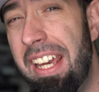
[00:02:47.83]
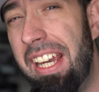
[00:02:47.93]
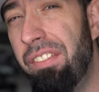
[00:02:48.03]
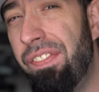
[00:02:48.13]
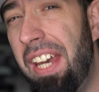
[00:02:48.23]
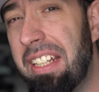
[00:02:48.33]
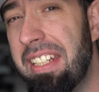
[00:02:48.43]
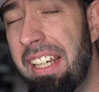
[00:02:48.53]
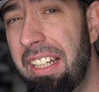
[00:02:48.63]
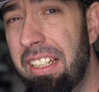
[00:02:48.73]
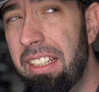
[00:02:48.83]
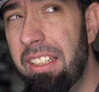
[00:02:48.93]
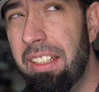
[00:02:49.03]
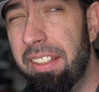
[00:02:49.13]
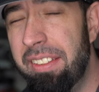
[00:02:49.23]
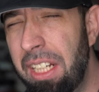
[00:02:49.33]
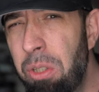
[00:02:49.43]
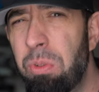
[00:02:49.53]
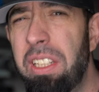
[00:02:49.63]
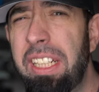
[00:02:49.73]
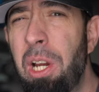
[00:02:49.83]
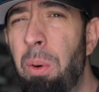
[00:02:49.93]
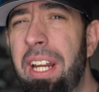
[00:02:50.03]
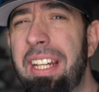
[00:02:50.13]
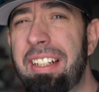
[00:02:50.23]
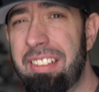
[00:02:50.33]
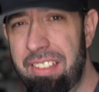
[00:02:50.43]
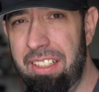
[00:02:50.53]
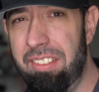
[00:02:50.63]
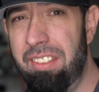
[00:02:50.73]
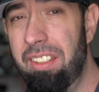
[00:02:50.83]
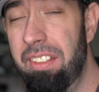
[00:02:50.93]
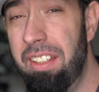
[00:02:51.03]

In fact, they don't really know I exist.